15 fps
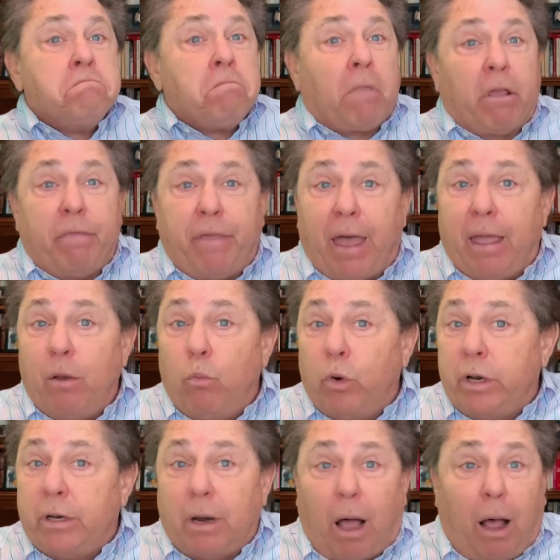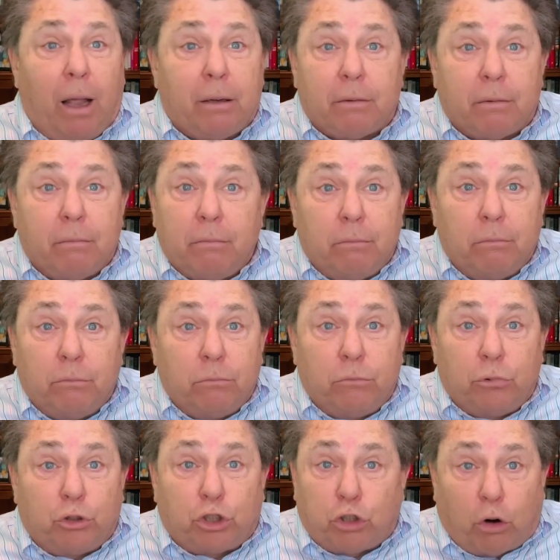they would not
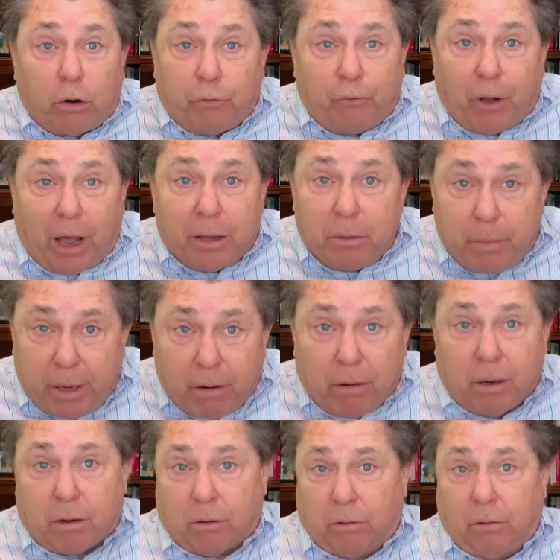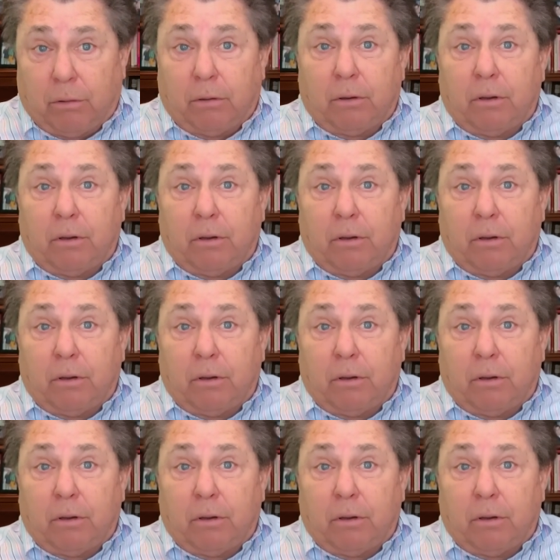certify the miracle.